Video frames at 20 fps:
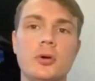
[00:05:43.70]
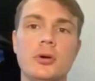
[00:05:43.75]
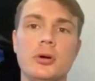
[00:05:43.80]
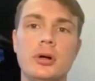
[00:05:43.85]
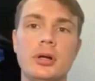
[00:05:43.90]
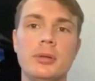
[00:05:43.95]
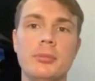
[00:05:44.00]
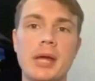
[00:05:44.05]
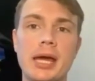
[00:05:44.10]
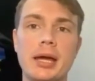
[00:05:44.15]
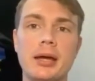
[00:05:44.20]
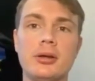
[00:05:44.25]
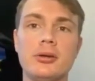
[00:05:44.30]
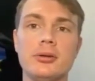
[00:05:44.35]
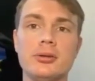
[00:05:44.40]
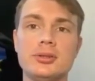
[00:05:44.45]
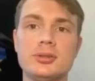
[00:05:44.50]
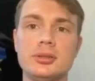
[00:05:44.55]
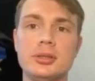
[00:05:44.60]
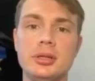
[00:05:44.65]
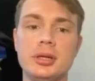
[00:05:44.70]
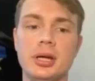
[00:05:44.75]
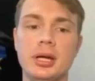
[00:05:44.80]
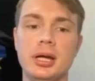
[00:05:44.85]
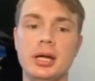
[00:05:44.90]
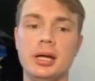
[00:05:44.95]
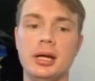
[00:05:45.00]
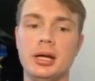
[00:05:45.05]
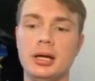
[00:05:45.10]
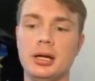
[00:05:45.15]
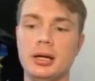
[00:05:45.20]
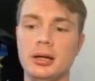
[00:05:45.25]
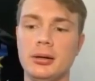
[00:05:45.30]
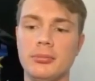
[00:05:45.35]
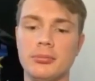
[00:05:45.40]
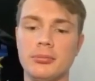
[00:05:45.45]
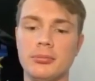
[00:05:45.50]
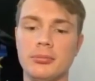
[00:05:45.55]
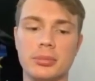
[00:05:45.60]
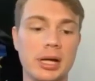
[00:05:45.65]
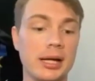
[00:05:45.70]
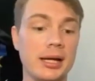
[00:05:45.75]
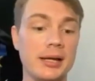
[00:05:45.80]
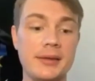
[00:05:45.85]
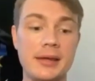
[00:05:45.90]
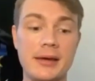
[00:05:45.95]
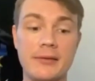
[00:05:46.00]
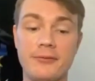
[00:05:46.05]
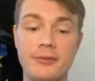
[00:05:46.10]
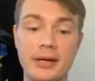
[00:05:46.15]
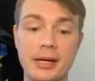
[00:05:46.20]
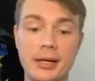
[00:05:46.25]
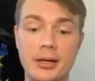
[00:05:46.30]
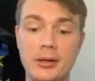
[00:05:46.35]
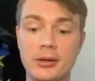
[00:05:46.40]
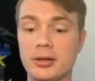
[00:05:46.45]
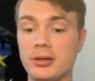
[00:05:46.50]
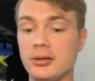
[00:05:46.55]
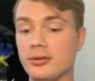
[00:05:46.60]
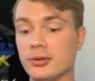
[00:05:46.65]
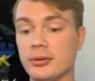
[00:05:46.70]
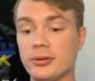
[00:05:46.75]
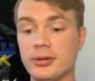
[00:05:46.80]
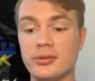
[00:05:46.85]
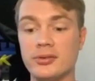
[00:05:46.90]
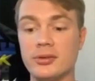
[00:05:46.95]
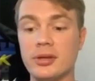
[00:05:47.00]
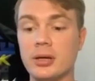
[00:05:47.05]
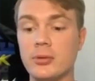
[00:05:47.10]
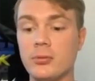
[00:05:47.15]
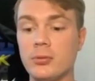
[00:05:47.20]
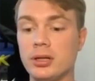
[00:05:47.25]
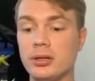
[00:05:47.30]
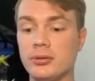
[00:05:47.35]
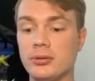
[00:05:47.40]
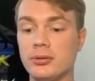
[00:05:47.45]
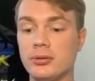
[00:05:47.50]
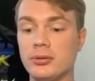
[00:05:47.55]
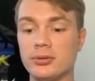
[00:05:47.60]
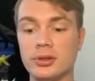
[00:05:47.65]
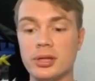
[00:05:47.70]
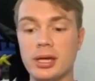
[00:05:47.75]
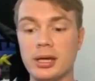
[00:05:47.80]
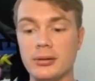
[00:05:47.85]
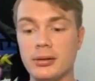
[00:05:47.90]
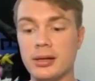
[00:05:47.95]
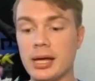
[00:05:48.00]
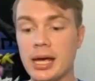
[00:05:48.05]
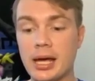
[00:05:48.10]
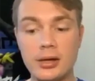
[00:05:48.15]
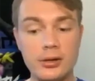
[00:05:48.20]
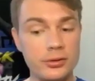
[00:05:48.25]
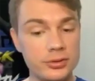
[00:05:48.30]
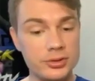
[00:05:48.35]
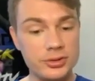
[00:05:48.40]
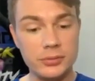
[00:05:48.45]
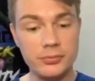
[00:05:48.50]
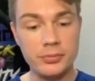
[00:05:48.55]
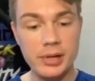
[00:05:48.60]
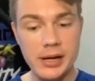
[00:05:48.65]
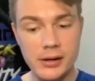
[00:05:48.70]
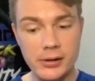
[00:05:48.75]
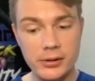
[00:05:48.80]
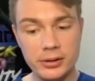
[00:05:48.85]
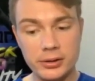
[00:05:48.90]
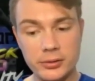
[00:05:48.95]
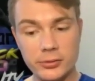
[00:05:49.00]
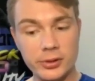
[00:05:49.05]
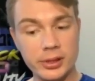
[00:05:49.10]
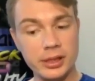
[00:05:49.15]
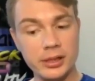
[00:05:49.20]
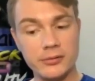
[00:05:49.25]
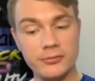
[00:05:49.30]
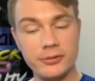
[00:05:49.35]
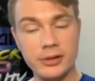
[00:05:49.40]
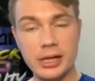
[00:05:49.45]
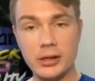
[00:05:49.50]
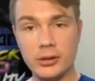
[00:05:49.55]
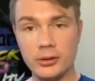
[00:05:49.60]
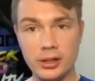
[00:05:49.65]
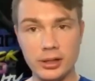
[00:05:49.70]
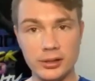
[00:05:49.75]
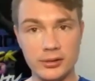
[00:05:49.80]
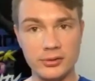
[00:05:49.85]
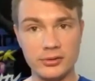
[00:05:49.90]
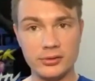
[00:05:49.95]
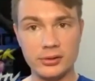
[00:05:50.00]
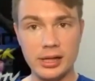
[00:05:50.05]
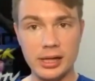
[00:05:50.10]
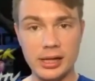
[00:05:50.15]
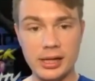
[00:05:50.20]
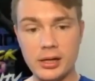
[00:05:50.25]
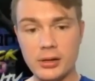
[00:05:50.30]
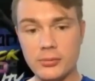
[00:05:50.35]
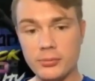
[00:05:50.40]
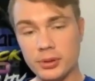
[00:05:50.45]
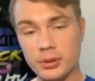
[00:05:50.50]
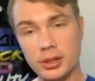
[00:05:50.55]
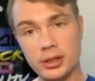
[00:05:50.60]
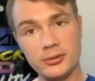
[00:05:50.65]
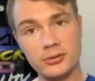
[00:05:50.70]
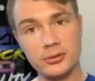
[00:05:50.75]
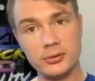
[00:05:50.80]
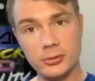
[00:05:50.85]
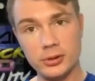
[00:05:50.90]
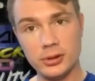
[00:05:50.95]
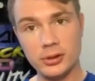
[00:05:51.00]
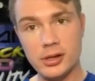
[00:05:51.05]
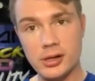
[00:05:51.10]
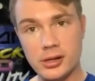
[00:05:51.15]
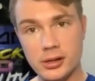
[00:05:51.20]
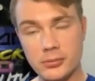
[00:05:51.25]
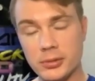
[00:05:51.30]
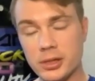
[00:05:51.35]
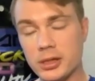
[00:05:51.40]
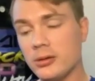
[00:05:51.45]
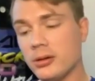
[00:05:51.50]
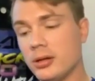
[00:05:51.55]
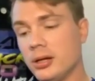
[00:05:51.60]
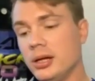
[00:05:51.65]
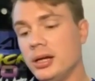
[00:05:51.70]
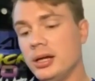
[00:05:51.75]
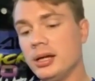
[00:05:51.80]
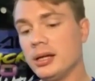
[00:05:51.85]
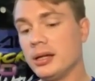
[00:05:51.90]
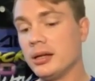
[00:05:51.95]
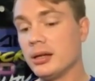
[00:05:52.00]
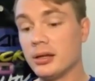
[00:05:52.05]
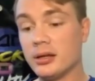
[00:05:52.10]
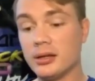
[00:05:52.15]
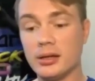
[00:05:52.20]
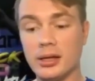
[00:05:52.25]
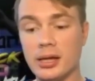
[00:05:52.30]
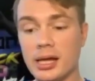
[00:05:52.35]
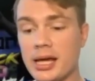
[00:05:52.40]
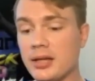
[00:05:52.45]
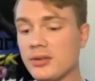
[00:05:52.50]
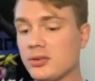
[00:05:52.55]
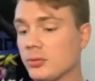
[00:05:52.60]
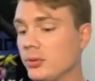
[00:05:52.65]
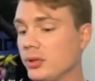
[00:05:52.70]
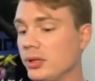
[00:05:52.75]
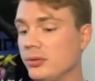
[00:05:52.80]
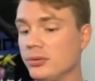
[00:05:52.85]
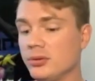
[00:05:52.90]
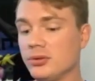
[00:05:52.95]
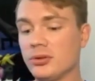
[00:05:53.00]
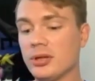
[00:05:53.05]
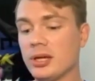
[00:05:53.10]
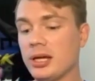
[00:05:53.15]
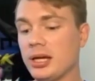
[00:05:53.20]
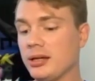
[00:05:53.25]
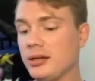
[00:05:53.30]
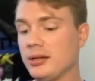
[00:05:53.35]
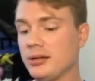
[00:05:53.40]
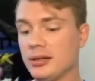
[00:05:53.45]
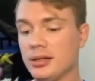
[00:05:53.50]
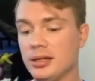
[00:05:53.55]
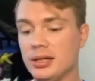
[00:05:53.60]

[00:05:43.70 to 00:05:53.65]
more on accuracy. Um, I got that foul. And so on the second one, it was like accuracy and power. You don't want to get a foul, knock this guy out, but you also want to knock him out. And on the last one, it was like,